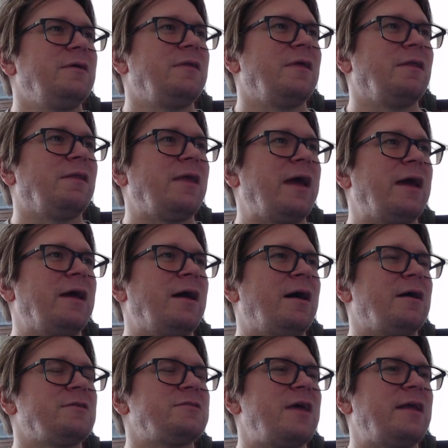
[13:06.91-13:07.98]
And
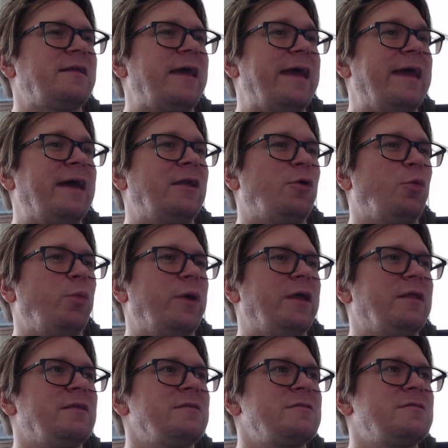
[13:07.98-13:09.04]
Santa Ana
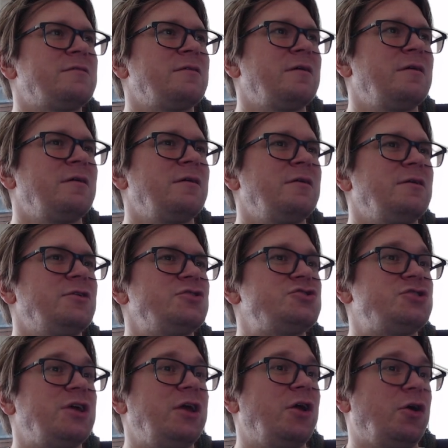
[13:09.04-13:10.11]
wins.
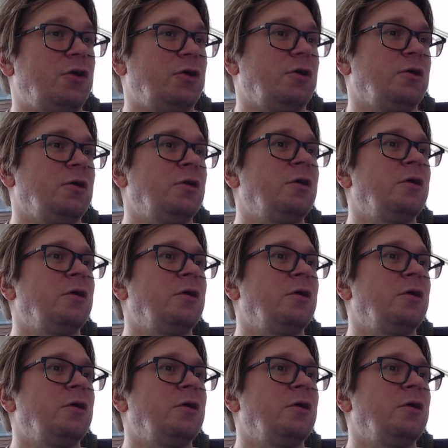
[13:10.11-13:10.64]
She, her.